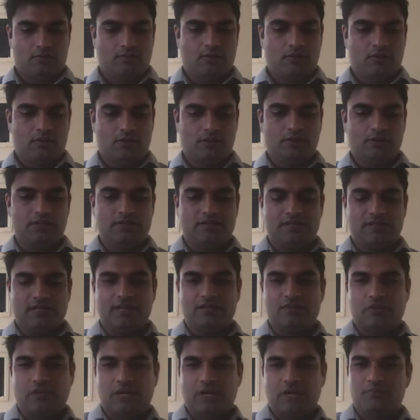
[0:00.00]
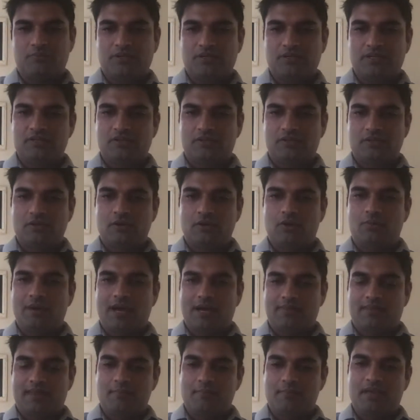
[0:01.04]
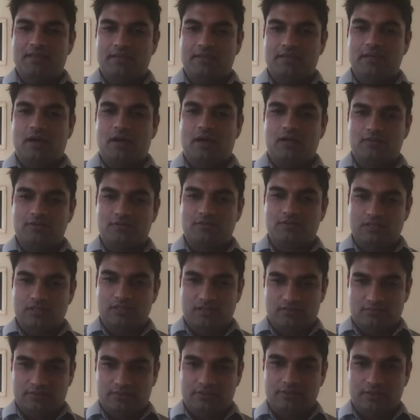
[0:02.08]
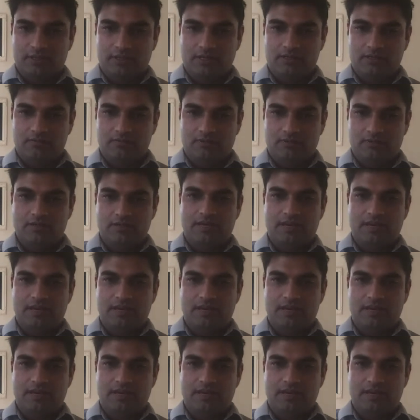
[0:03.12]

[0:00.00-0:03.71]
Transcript: early stage companies go about that methodology differently, right?